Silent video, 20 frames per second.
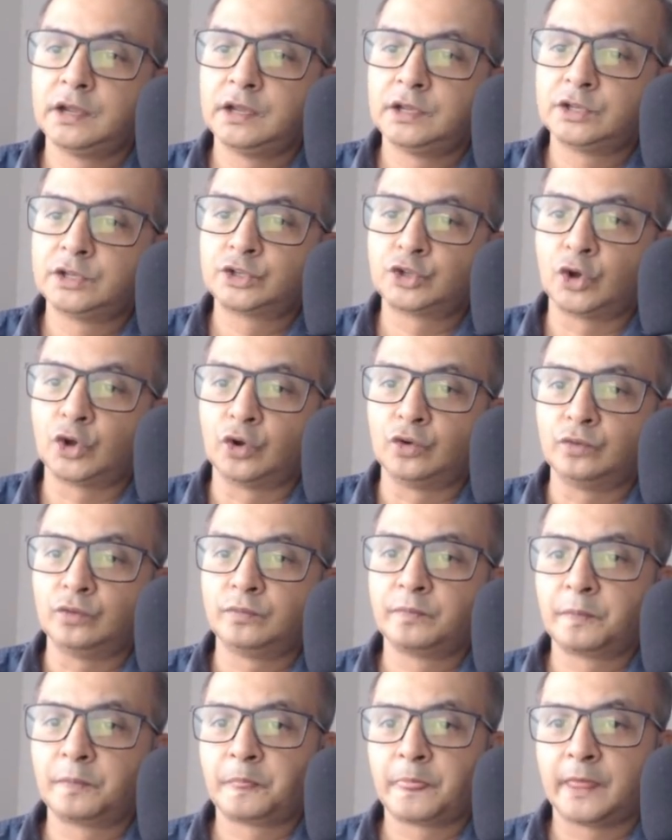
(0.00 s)

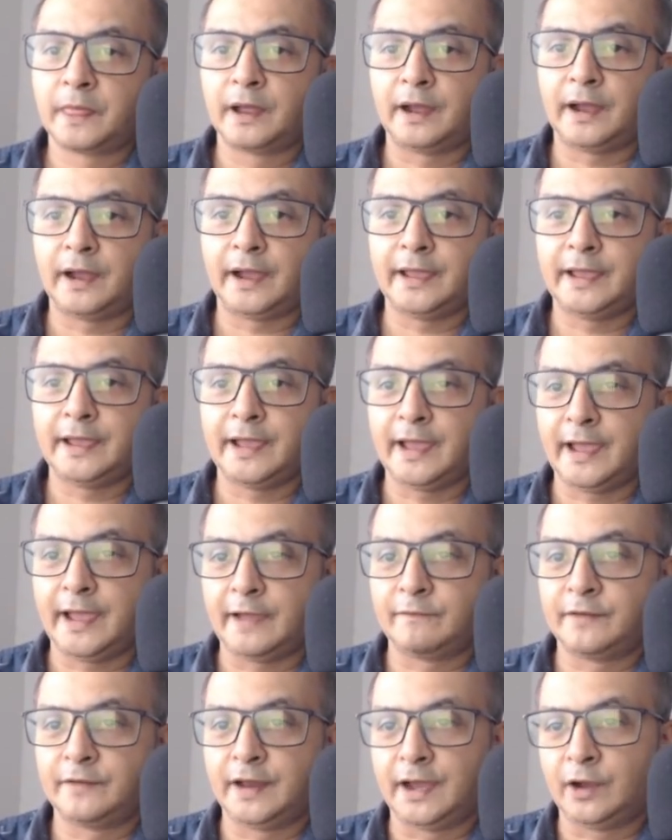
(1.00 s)
So I
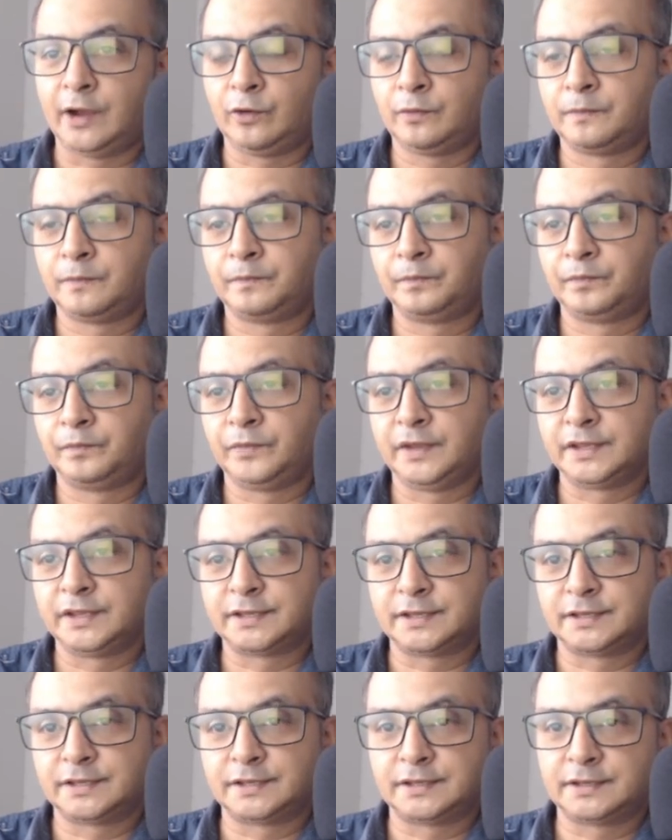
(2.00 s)
have now,
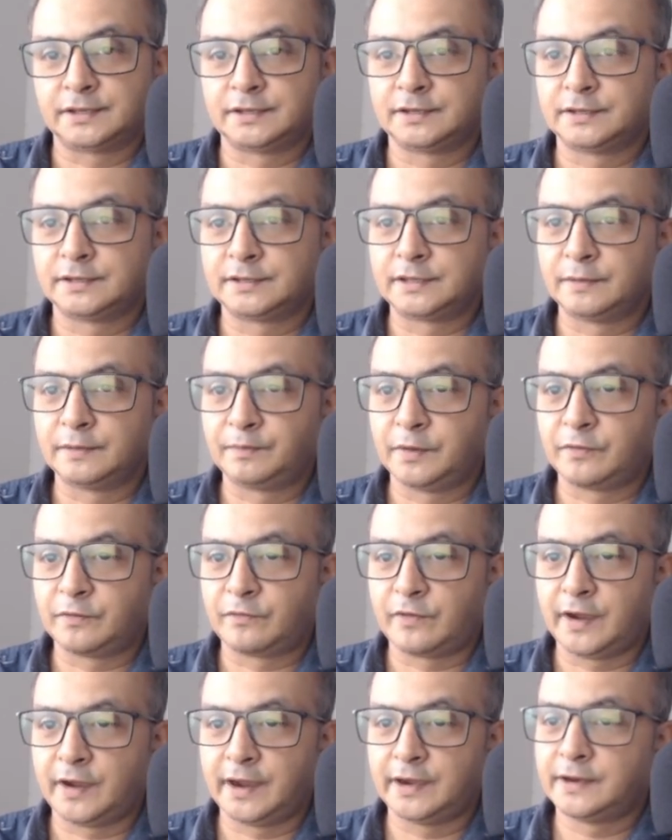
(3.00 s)
this is
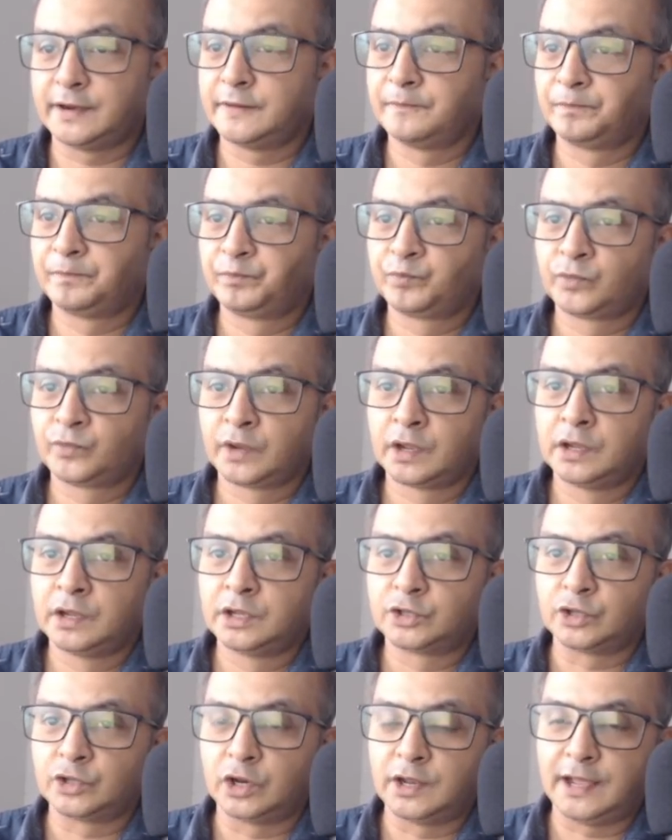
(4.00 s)
simplified.
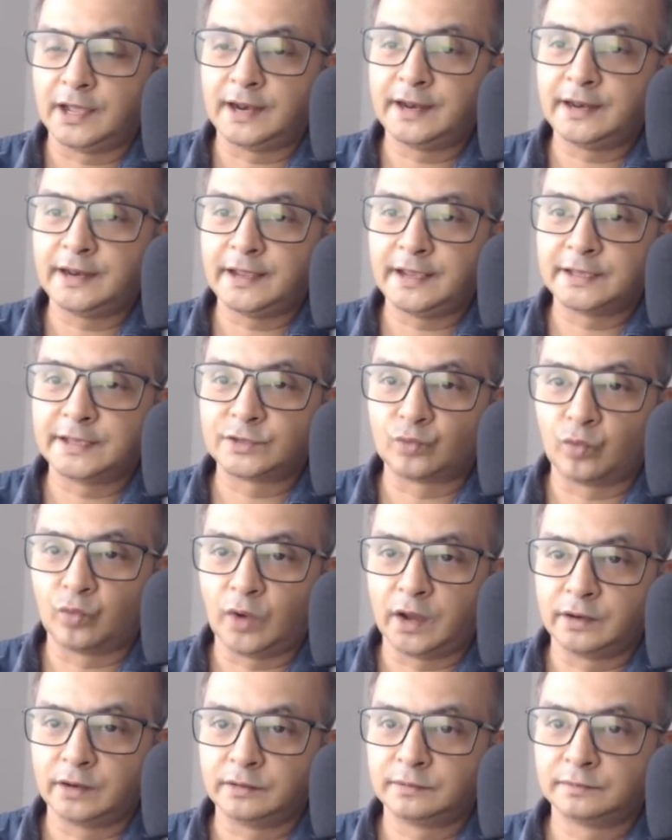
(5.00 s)
So ln is
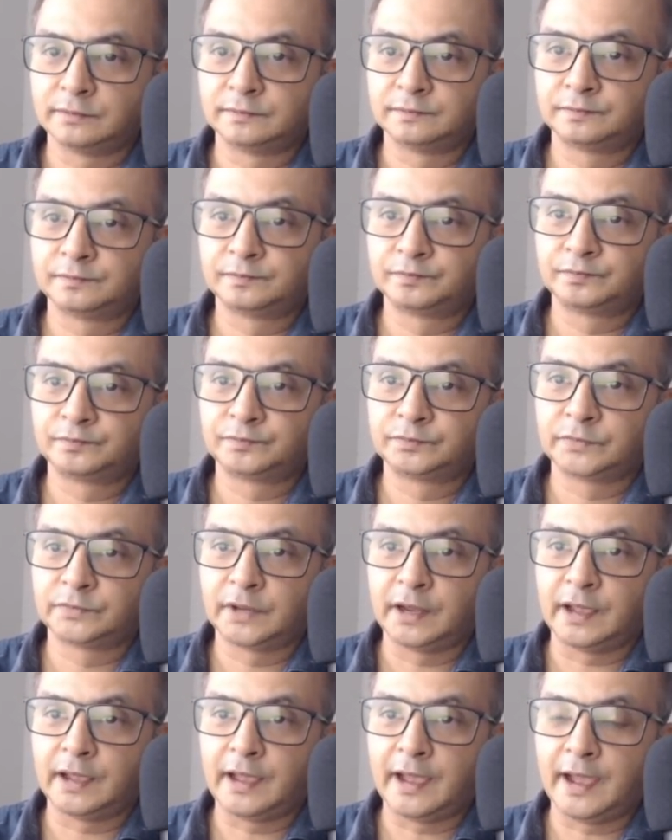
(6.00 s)
1,
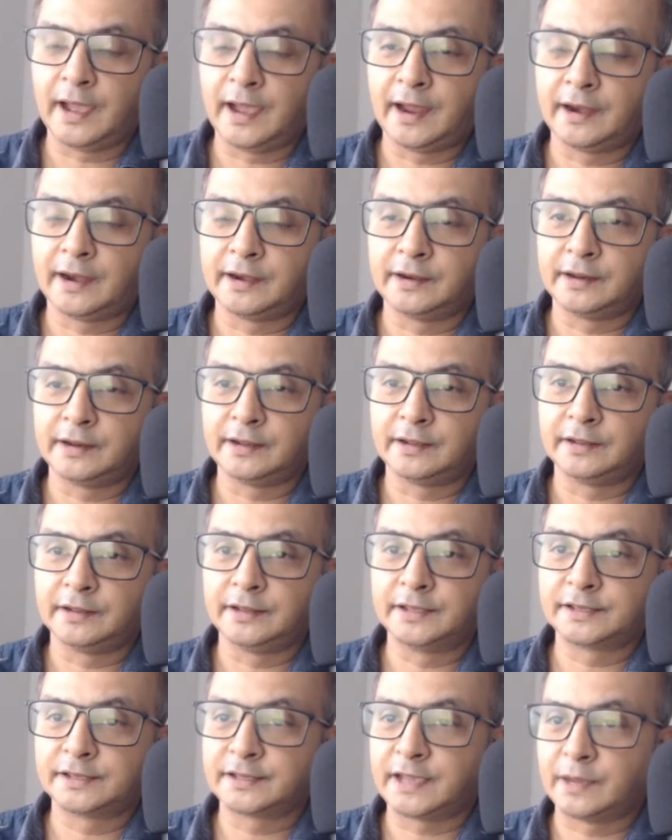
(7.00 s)
and
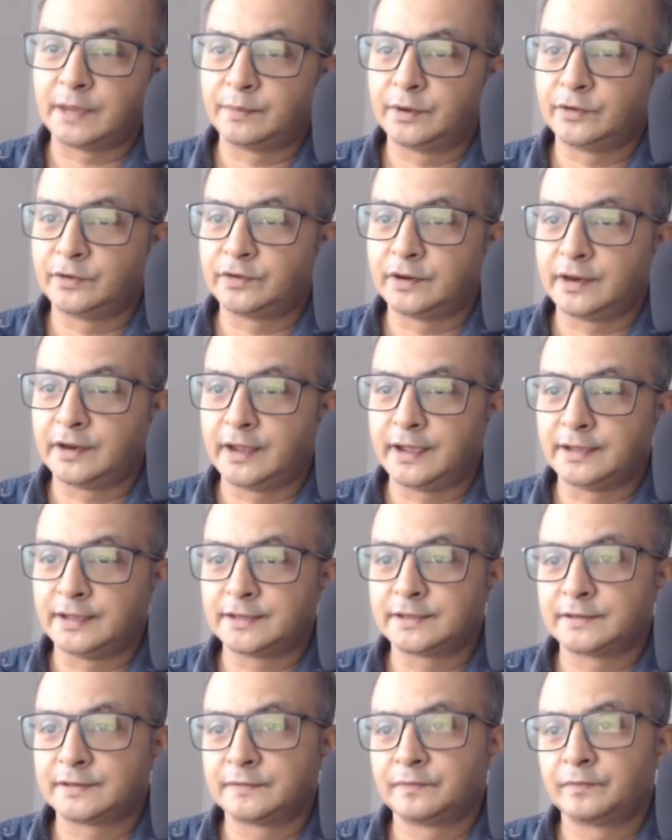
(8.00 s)
this can be written
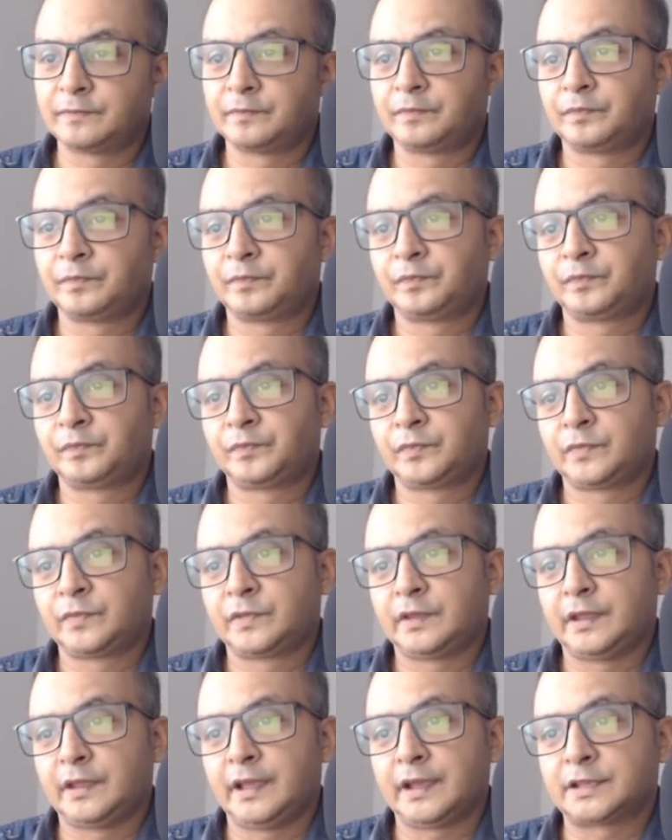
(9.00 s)
as
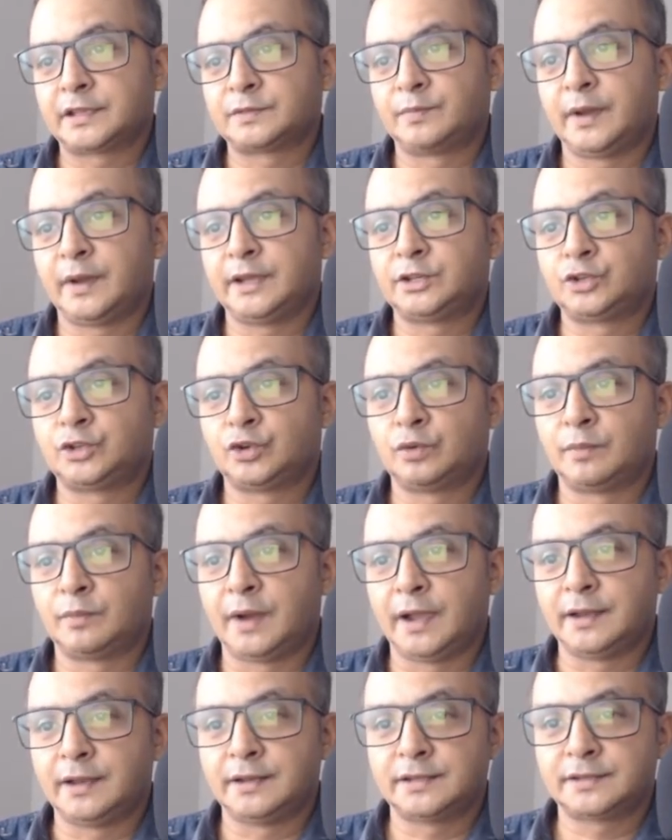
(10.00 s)
x by 2
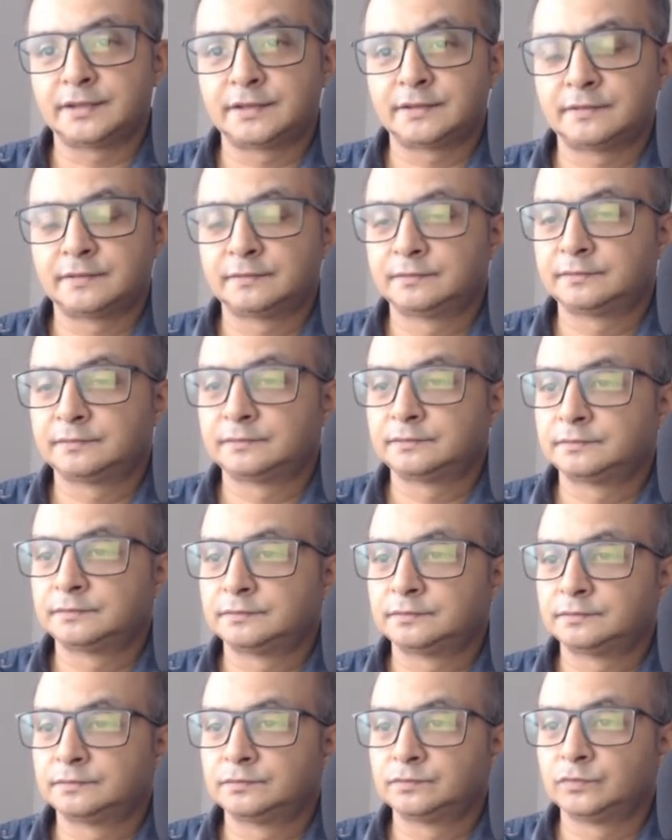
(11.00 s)
minus
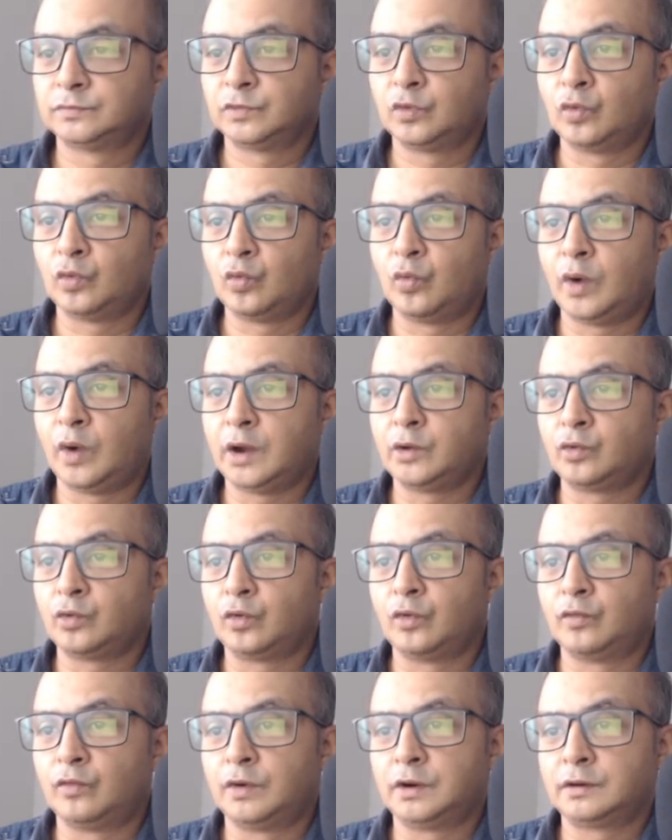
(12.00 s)
1
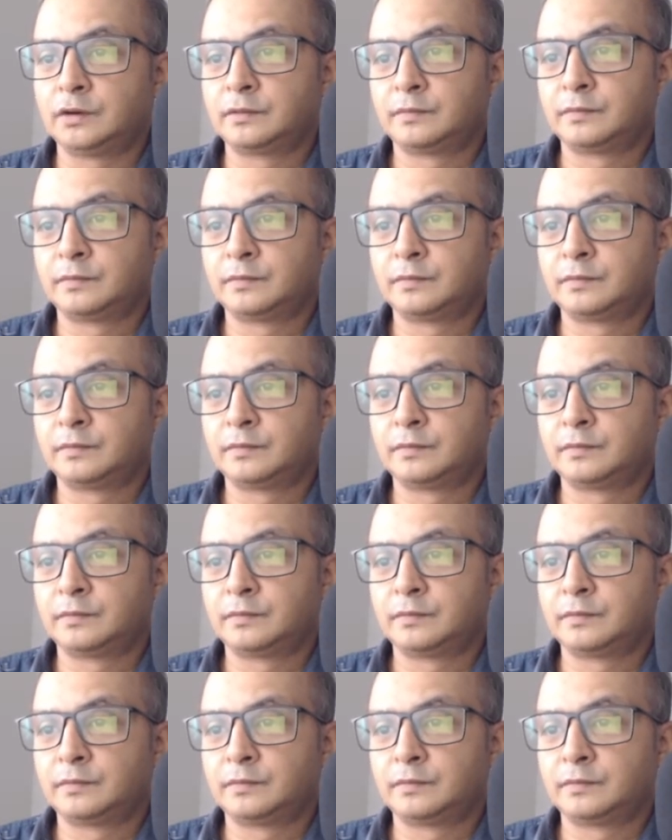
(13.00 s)
over